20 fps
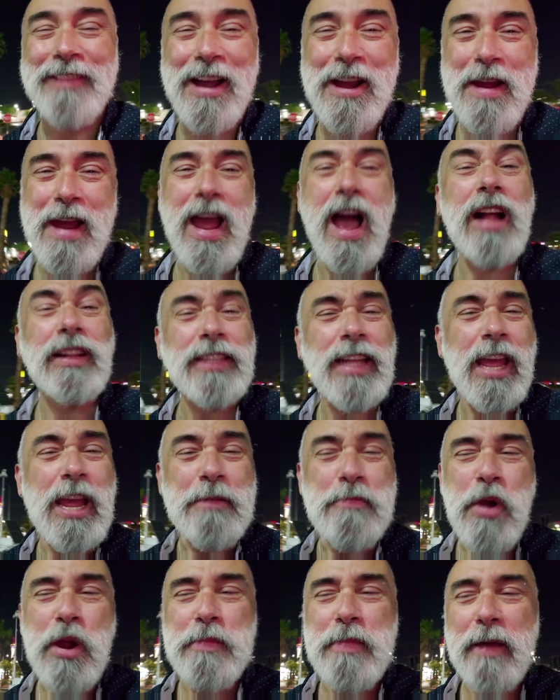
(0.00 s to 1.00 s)
All right, I'll tell
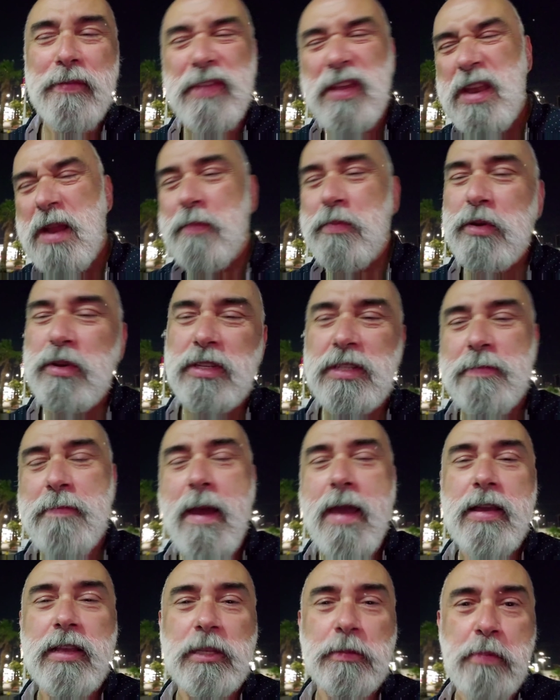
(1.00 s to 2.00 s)
you more about the numbers and
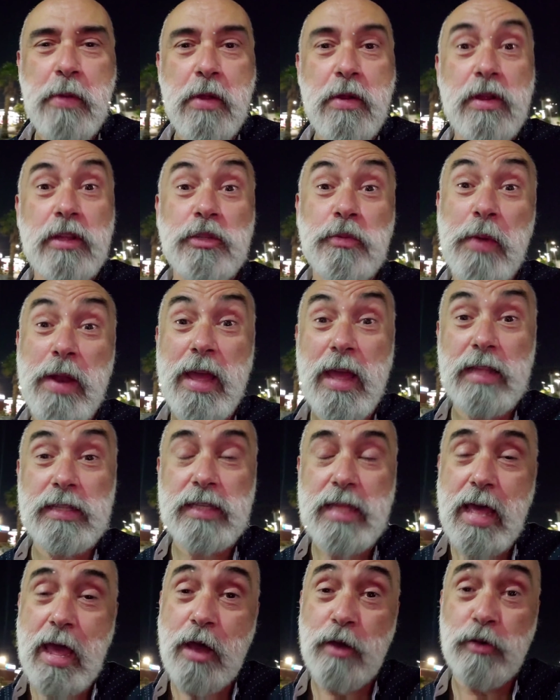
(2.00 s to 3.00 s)
my experience when I get to the